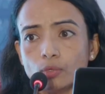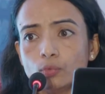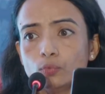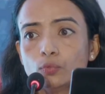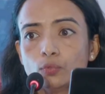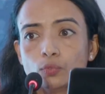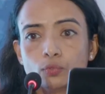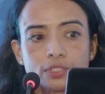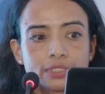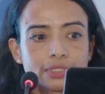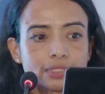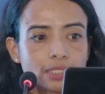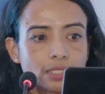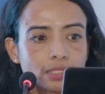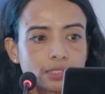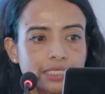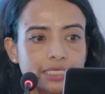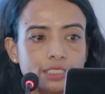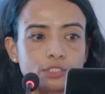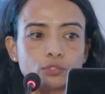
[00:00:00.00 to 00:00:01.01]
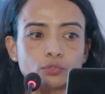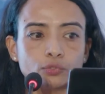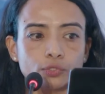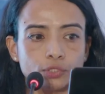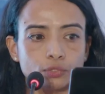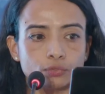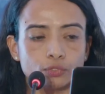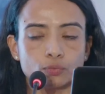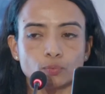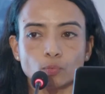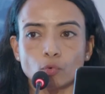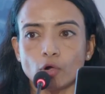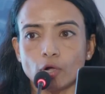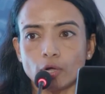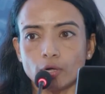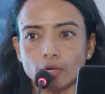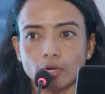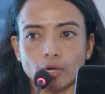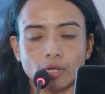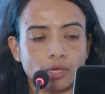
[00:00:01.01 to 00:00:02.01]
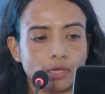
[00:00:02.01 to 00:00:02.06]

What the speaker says: who tend to use more